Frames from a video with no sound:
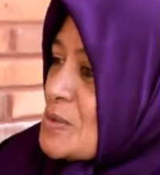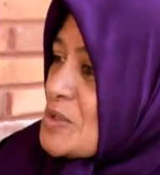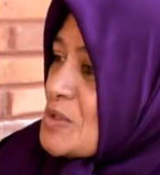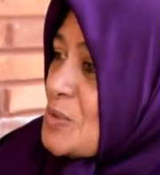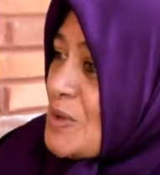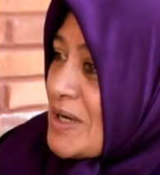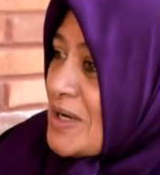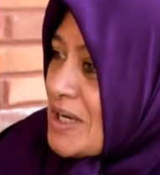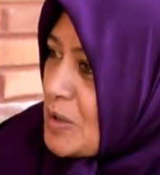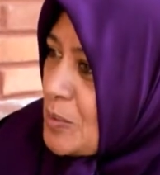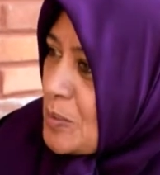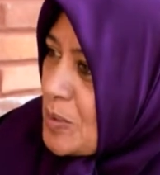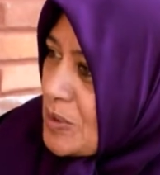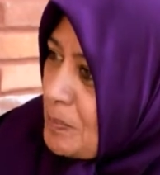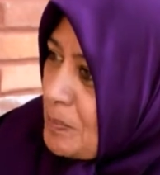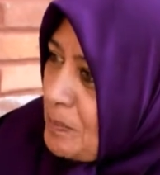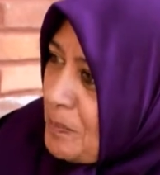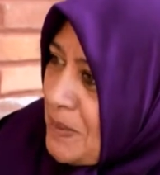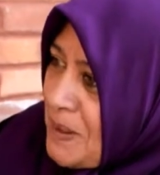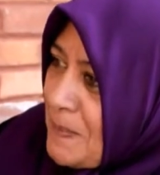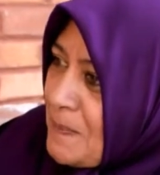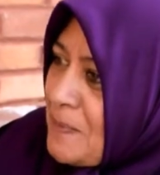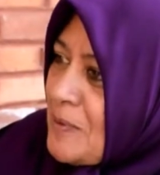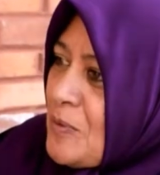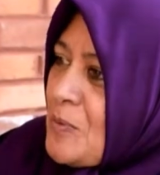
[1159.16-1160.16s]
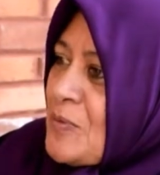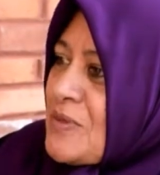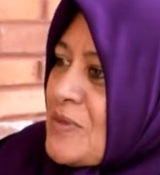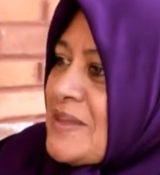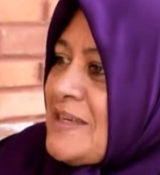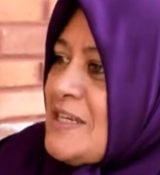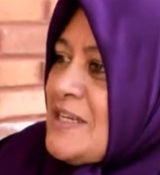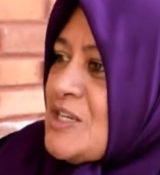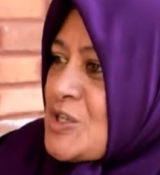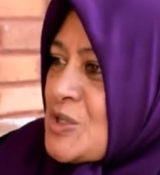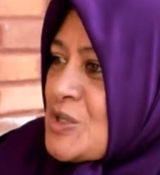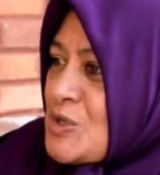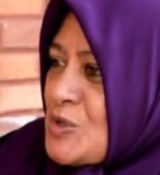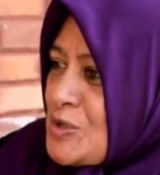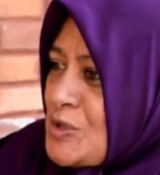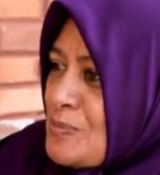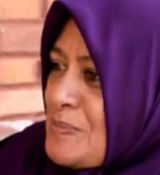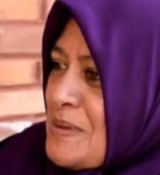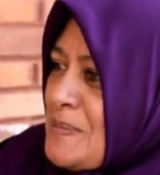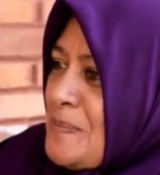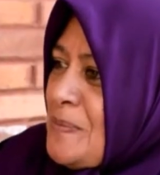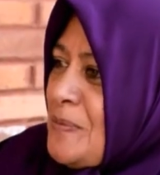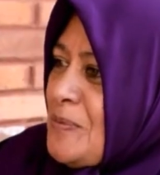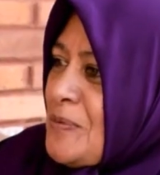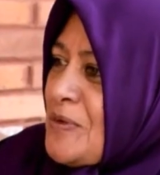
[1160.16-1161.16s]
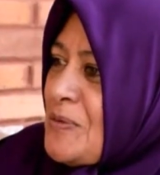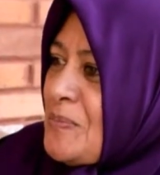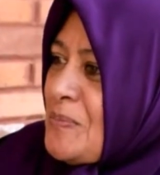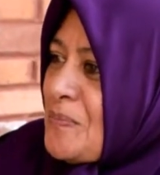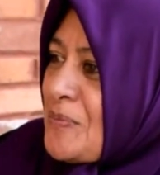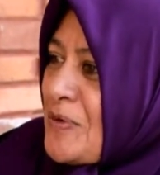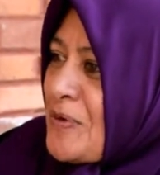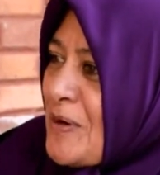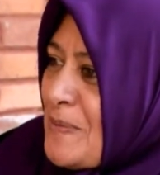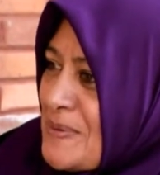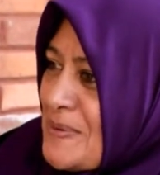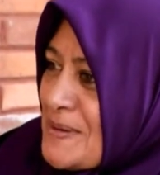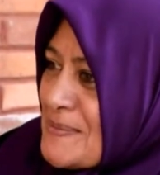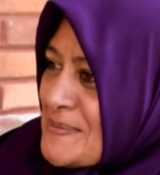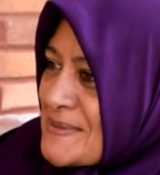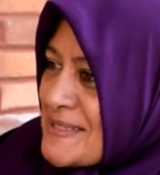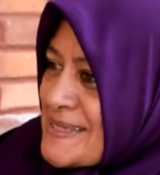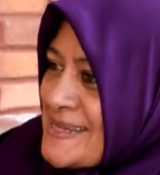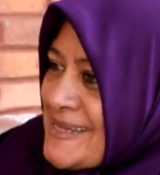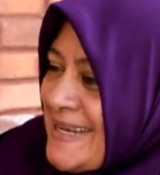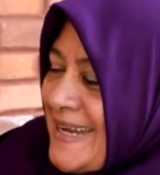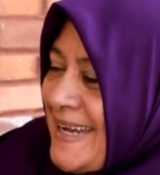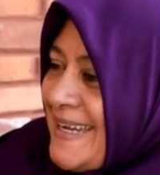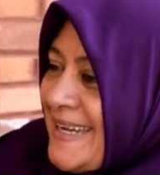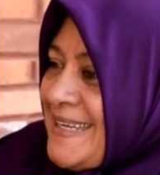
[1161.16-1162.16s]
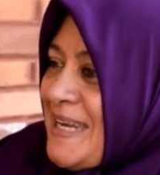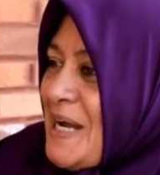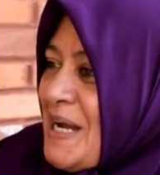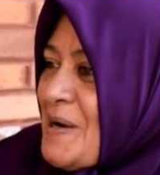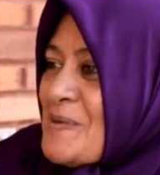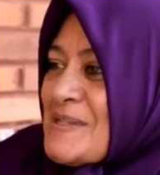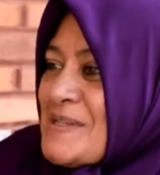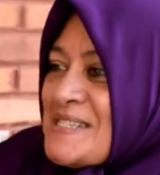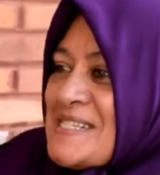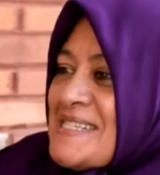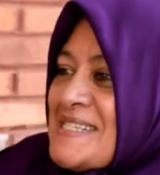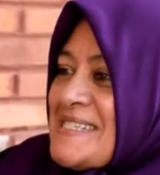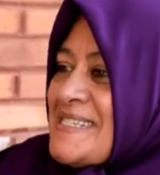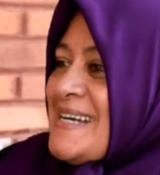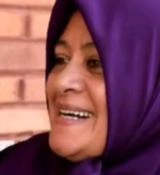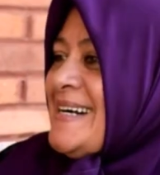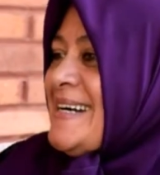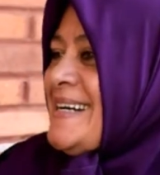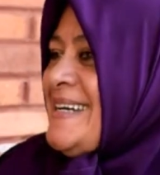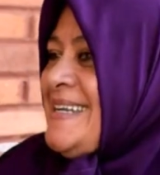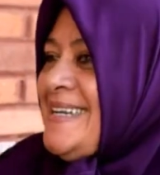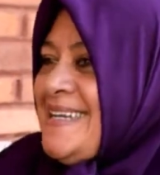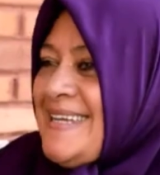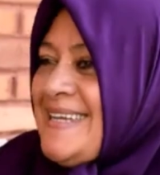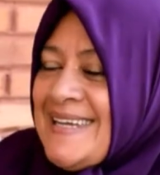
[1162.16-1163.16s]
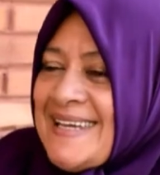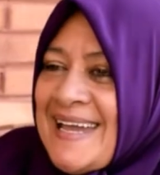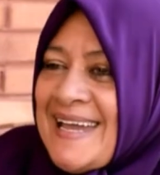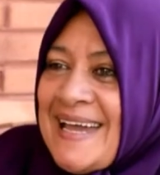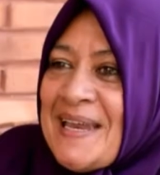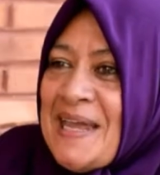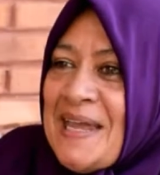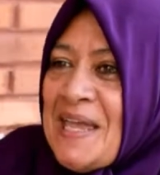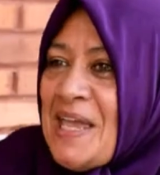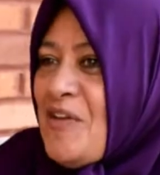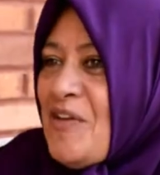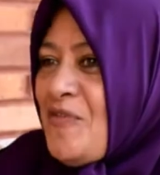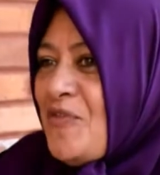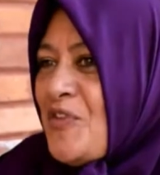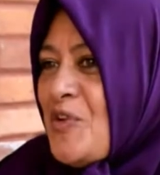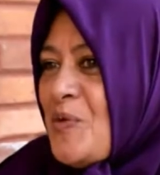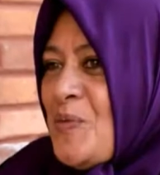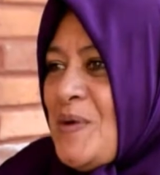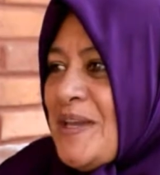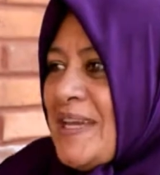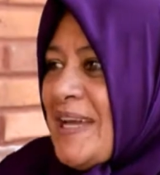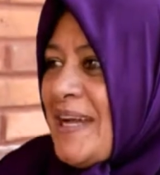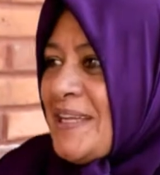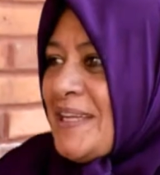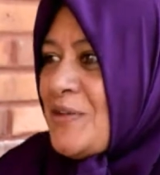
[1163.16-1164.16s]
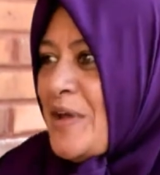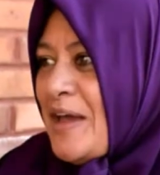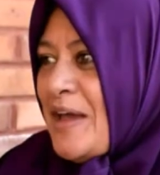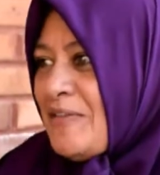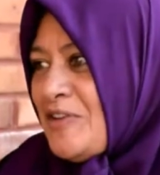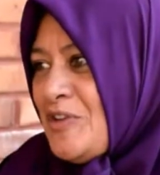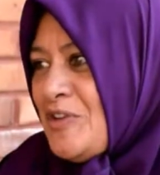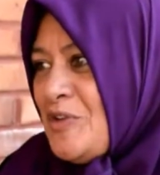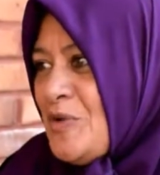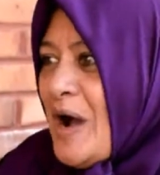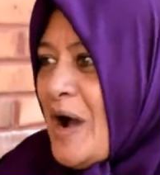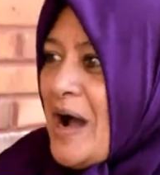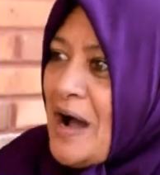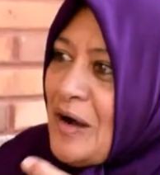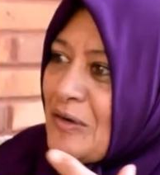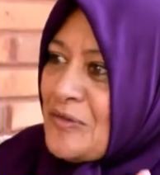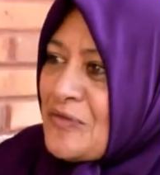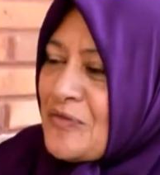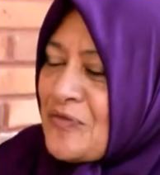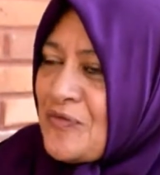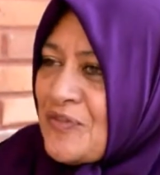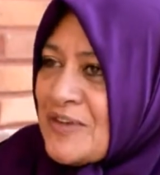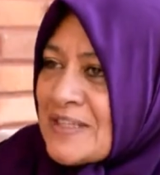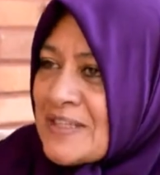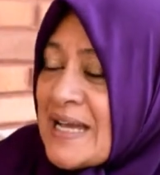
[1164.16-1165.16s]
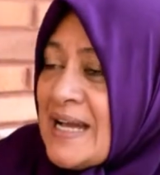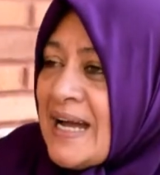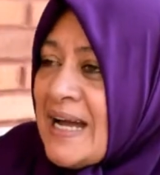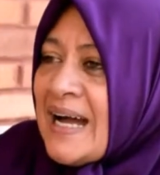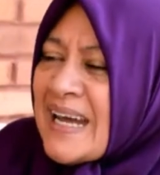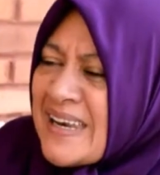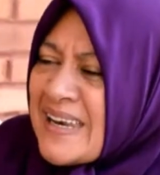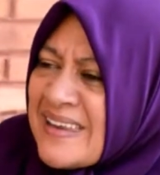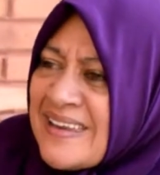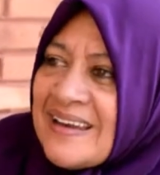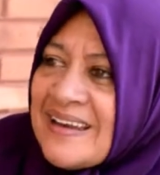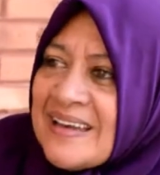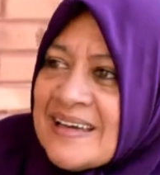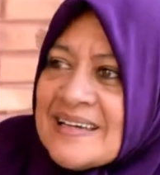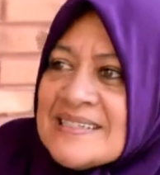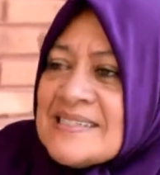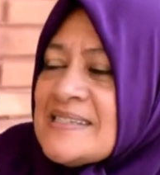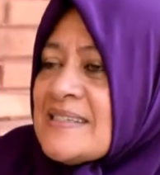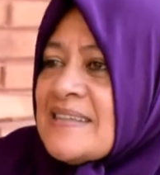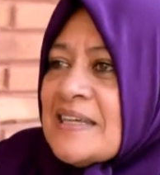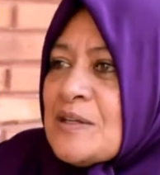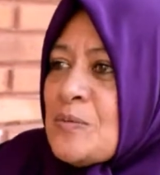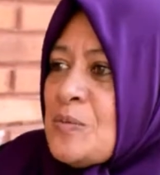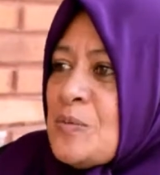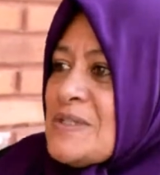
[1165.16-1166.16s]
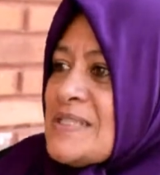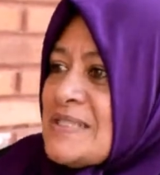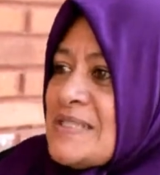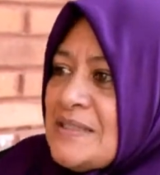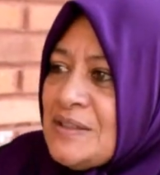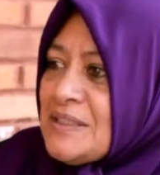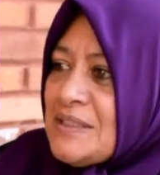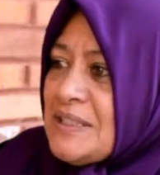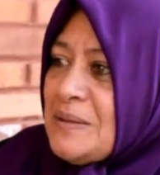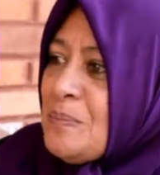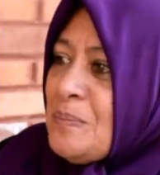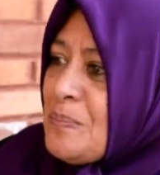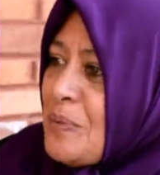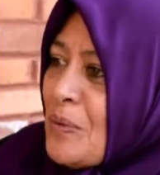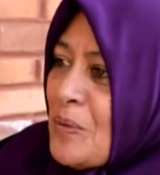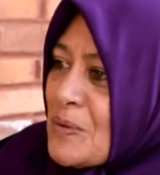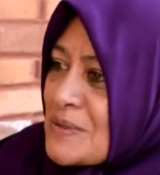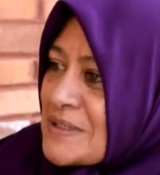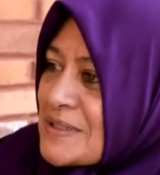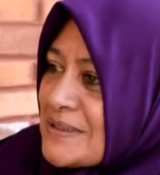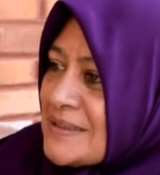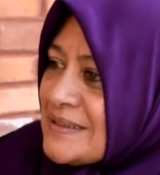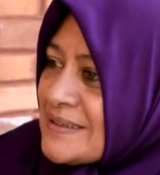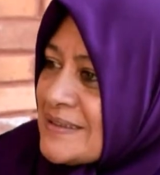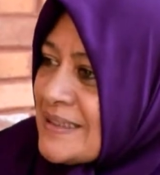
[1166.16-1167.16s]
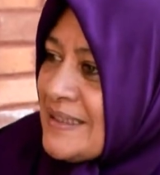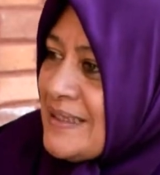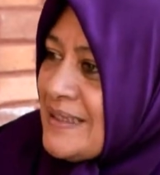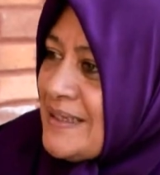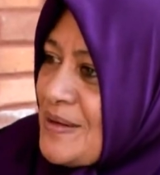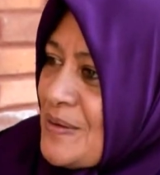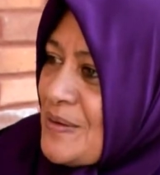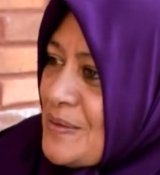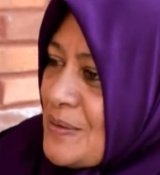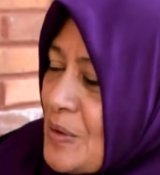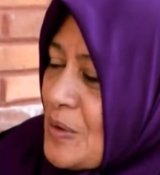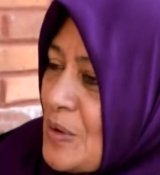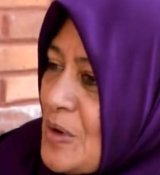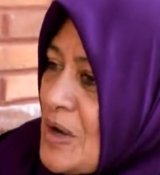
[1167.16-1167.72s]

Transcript: because I was working with people with issues, people with problems, and I was designing, and every week I had to have a new outfit. I realized that was not important.